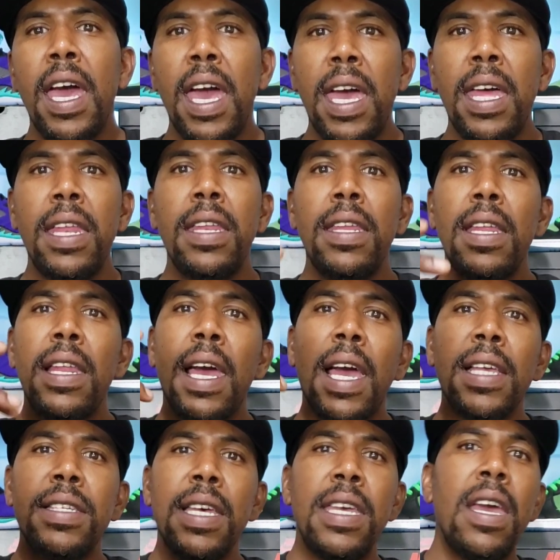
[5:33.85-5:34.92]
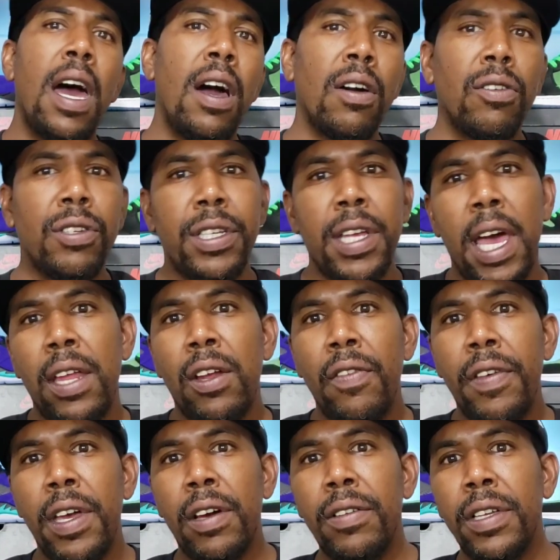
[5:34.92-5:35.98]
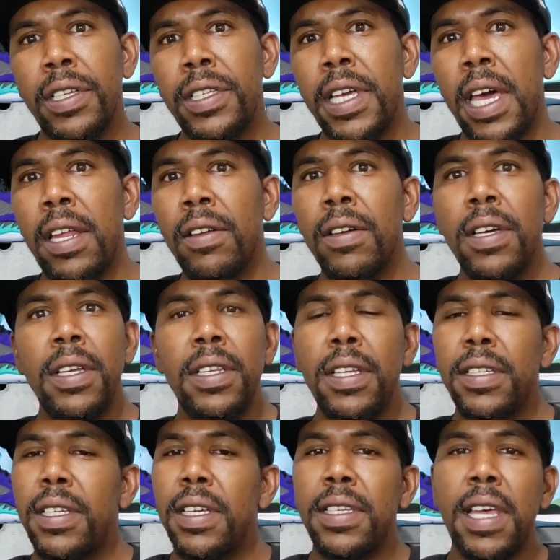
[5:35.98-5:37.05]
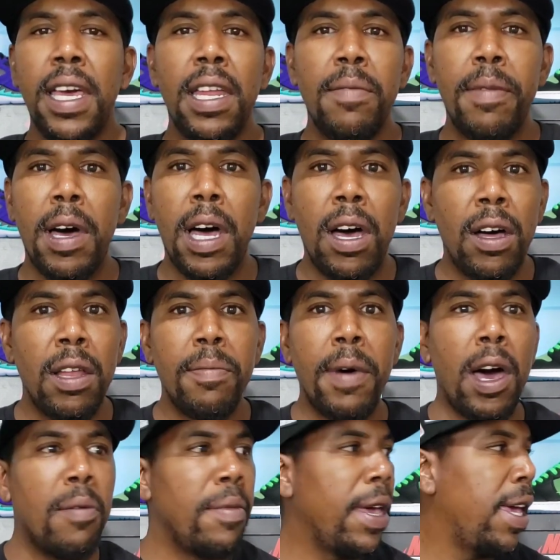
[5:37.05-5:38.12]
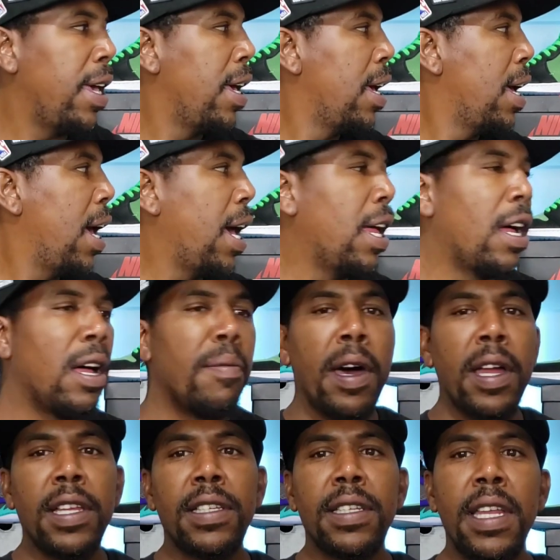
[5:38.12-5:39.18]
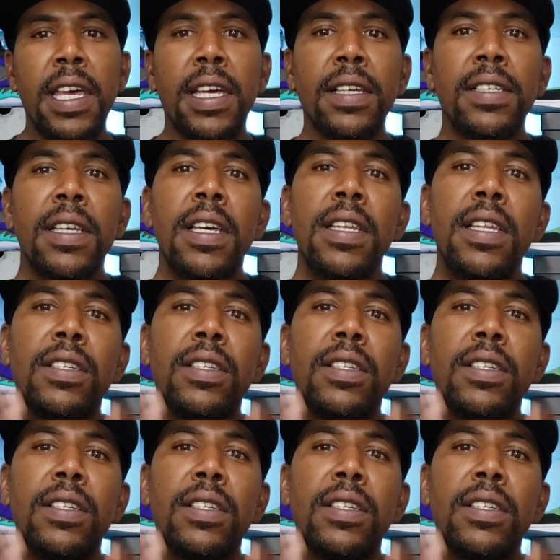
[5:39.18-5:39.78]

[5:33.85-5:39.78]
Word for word: And like I said, y'all going to shine over here on this channel. This just ain't about all about me and all about the sneakers.